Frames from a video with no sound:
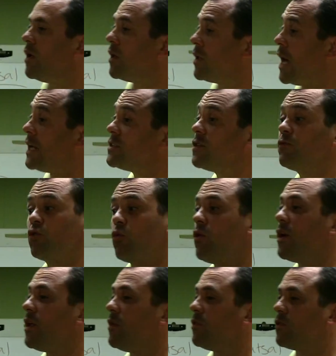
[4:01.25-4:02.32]
Lots of
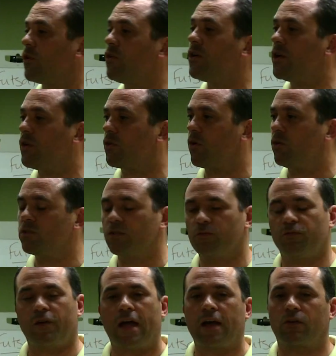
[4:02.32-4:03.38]
20 and 30-year-olds. In
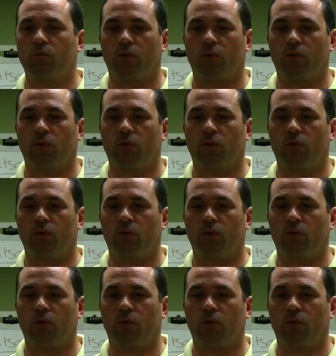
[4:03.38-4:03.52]
fact,